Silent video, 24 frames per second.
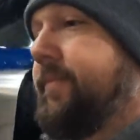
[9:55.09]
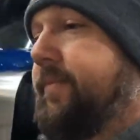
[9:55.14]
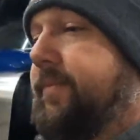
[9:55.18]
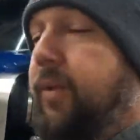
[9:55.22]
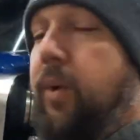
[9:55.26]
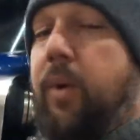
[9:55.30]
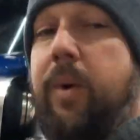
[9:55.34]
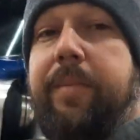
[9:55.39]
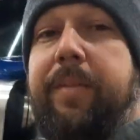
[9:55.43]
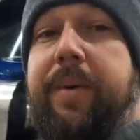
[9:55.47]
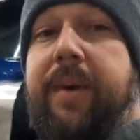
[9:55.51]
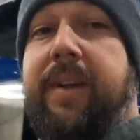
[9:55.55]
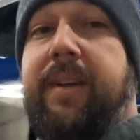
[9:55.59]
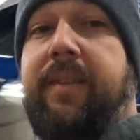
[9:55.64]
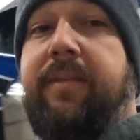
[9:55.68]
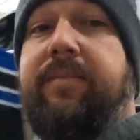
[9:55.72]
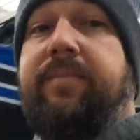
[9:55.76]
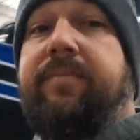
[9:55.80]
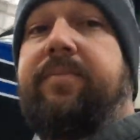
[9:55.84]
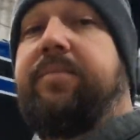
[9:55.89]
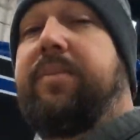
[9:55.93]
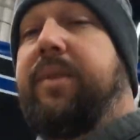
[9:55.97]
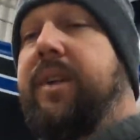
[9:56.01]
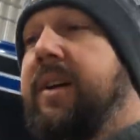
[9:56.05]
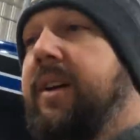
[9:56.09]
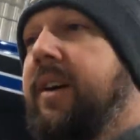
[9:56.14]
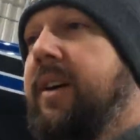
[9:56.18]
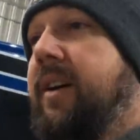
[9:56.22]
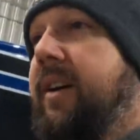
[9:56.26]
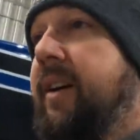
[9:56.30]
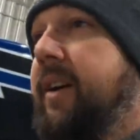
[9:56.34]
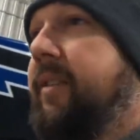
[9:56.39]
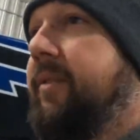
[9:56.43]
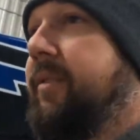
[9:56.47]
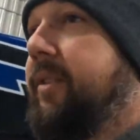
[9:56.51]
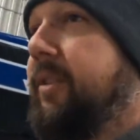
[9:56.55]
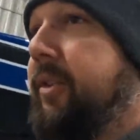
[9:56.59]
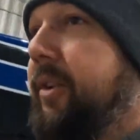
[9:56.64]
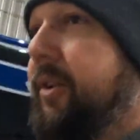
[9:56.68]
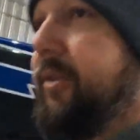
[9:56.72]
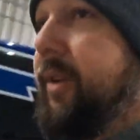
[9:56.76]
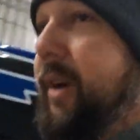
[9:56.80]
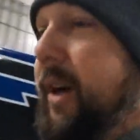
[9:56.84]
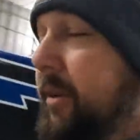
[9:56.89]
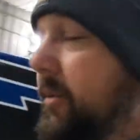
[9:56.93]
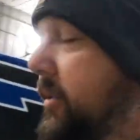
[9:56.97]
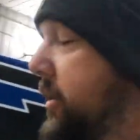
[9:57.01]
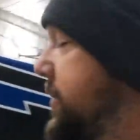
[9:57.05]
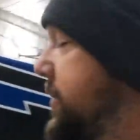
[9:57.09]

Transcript: 4-pin plug on it, the little round